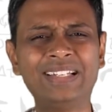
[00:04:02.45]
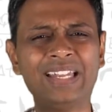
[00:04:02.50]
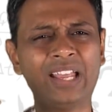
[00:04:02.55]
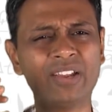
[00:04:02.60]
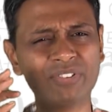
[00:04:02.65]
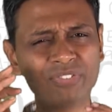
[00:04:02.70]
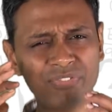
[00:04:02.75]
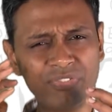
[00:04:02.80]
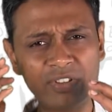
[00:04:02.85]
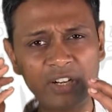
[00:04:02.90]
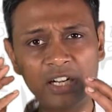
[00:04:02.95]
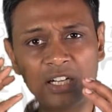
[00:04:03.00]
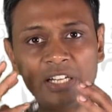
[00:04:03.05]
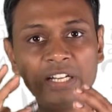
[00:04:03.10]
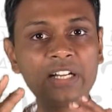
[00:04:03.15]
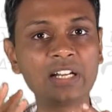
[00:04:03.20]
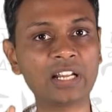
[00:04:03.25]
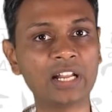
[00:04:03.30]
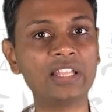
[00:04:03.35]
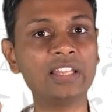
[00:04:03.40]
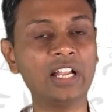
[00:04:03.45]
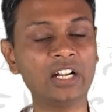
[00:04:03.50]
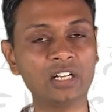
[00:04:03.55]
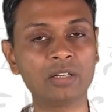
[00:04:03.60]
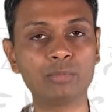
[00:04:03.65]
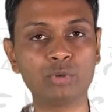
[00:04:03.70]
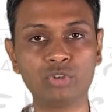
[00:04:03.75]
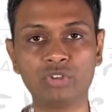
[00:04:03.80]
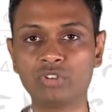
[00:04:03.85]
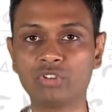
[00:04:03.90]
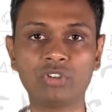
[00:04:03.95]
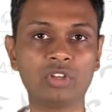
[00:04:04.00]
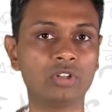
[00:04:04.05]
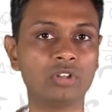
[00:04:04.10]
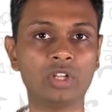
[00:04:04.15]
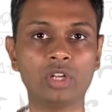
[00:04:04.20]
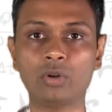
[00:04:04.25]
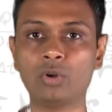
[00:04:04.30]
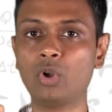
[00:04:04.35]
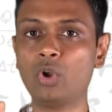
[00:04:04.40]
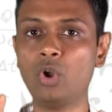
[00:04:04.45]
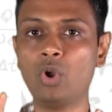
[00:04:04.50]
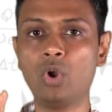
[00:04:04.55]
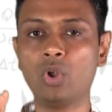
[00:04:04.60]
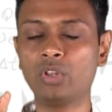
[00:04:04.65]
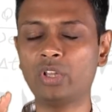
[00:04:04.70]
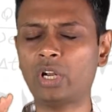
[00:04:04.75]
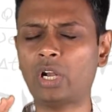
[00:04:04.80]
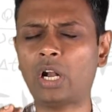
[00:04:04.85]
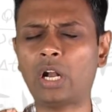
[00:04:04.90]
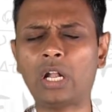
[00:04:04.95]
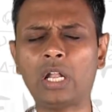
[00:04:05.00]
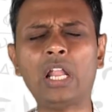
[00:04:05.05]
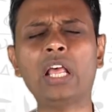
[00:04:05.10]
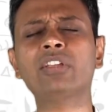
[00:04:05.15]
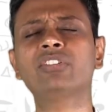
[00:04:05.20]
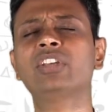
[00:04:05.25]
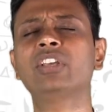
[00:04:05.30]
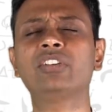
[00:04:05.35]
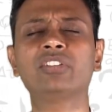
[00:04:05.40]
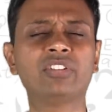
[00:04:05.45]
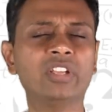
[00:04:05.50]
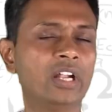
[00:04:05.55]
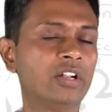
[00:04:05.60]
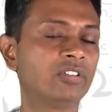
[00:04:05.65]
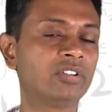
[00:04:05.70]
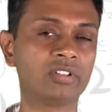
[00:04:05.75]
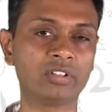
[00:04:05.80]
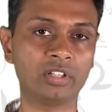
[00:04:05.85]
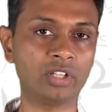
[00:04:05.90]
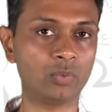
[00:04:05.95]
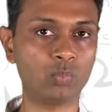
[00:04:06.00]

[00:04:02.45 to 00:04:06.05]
definitely try that, because they're classic sets.